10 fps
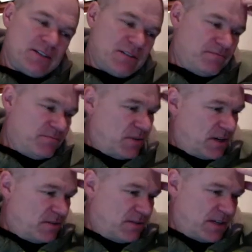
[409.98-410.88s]

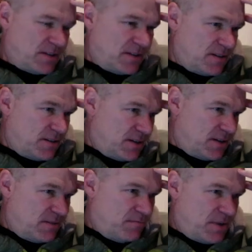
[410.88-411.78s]
where like the
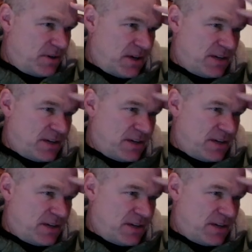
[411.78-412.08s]
Ace